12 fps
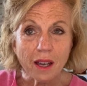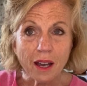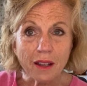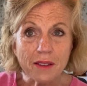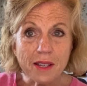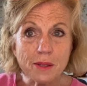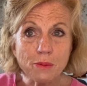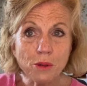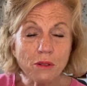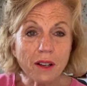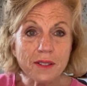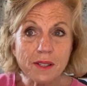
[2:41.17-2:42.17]
And these small
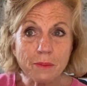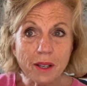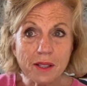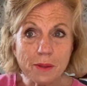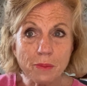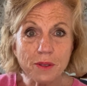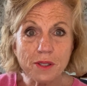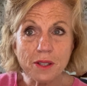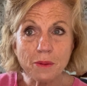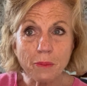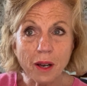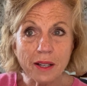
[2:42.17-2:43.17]
grants have been
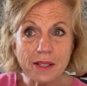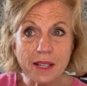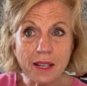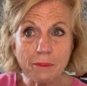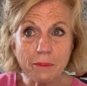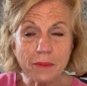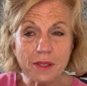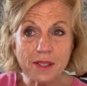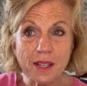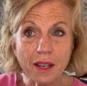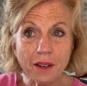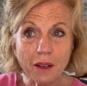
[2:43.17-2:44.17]
sponsored by Team
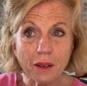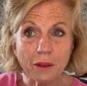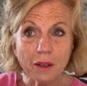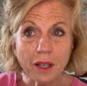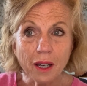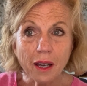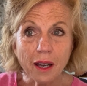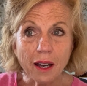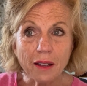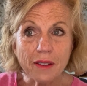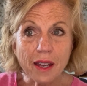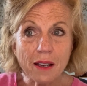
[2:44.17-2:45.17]
CNO,
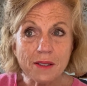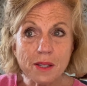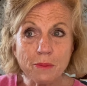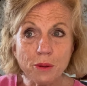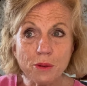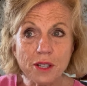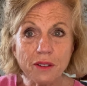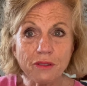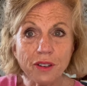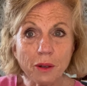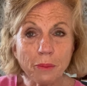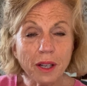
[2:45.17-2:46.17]
and they are supporting
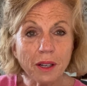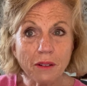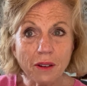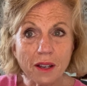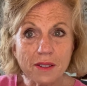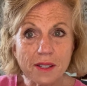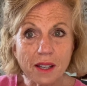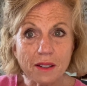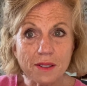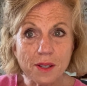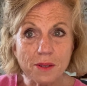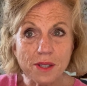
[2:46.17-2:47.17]
Filipino nursing
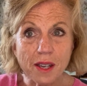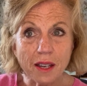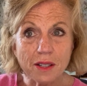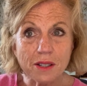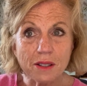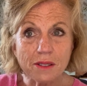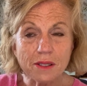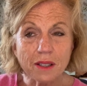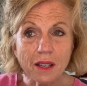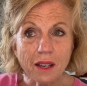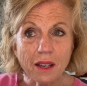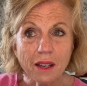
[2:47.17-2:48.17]
associations.
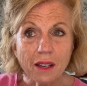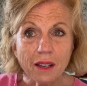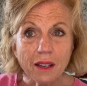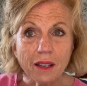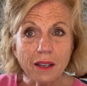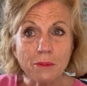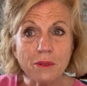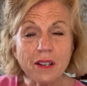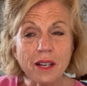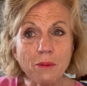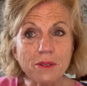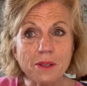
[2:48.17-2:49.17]
It
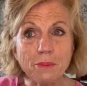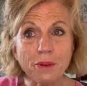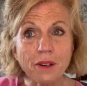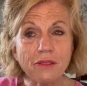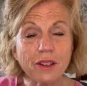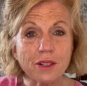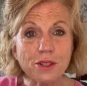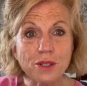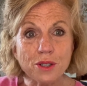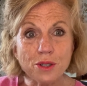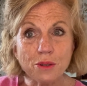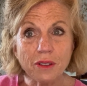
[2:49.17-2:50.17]
really was a privilege
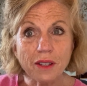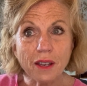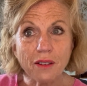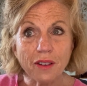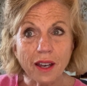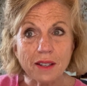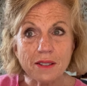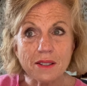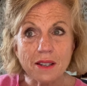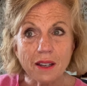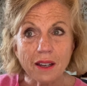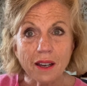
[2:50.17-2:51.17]
to join the
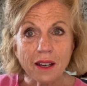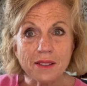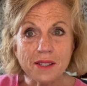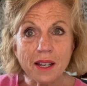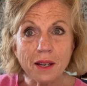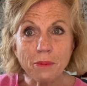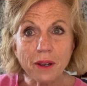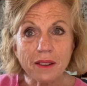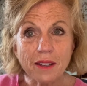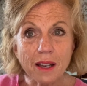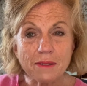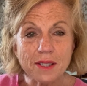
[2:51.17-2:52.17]
event and celebrate
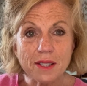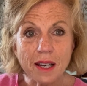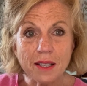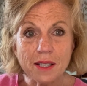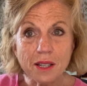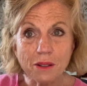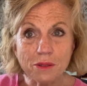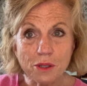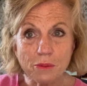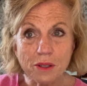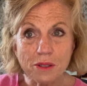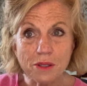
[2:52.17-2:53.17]
the outstanding
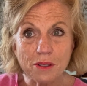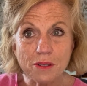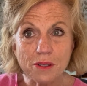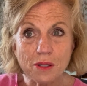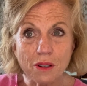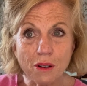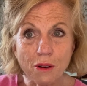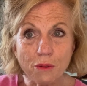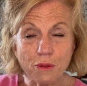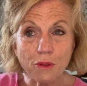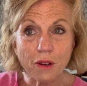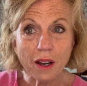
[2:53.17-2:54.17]
contributions
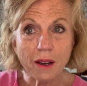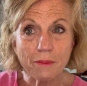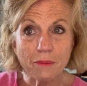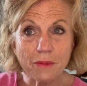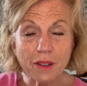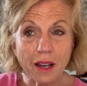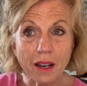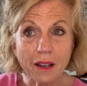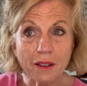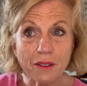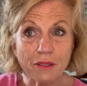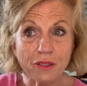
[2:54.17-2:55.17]
of
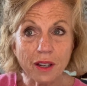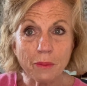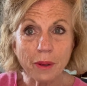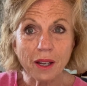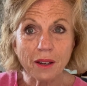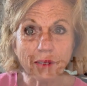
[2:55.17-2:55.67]
the Filipino